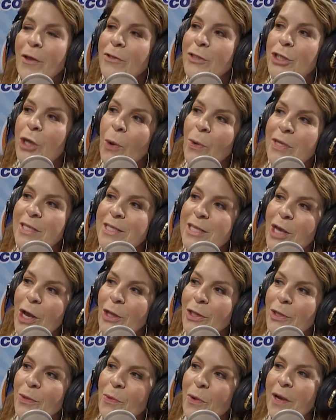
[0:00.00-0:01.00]
Joey's the
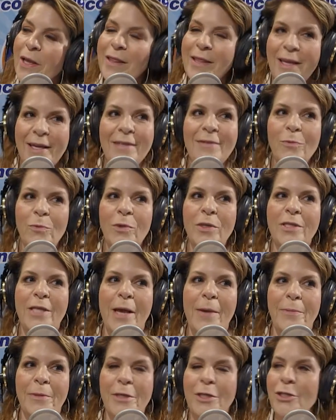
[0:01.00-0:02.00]
only one that was
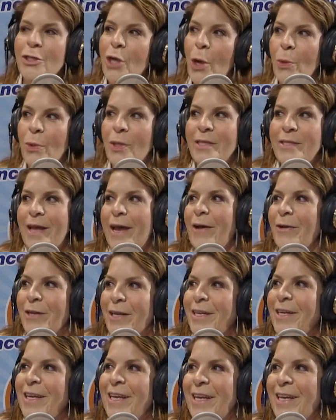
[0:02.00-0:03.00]
able to choke it down,
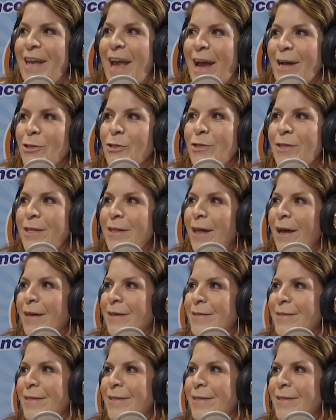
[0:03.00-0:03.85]
and he actually liked well,